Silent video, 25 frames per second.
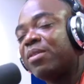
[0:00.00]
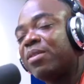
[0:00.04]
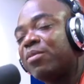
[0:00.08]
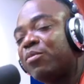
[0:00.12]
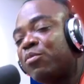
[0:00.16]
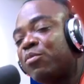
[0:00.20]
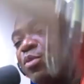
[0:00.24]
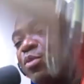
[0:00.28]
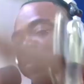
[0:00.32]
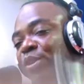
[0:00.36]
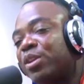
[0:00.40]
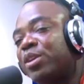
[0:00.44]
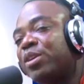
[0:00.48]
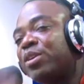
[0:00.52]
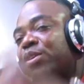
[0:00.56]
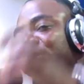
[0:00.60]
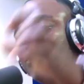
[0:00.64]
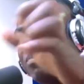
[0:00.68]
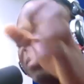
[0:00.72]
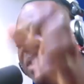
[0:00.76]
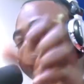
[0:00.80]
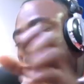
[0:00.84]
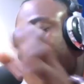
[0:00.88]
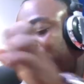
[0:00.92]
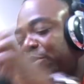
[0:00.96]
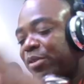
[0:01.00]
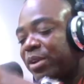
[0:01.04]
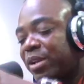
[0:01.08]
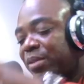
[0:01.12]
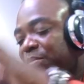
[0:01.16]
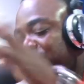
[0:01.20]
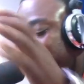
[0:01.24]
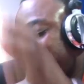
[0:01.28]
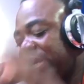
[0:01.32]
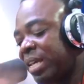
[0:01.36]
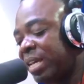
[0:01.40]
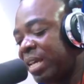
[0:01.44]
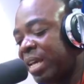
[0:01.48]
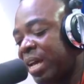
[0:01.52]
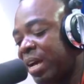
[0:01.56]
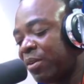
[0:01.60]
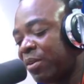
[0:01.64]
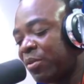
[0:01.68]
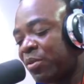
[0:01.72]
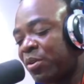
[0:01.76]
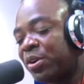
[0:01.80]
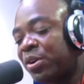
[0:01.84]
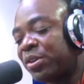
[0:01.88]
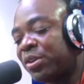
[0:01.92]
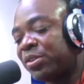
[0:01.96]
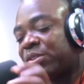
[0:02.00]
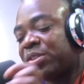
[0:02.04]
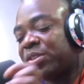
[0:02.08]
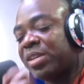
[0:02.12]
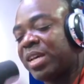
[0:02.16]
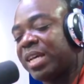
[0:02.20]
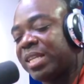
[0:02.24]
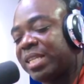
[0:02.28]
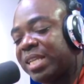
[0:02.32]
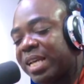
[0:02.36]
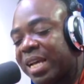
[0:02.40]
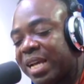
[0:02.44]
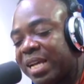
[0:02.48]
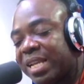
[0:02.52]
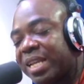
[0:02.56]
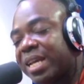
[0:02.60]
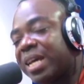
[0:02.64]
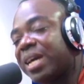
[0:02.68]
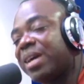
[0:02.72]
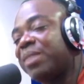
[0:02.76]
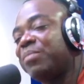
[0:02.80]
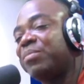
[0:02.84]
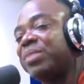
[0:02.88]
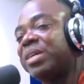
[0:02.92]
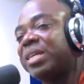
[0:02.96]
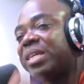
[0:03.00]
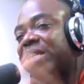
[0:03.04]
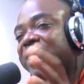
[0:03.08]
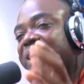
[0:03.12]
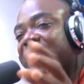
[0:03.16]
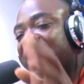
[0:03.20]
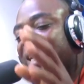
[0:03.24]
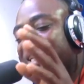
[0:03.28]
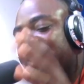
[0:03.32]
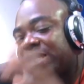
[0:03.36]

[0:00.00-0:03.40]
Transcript: will you marry me? I'm going to say, I'm going to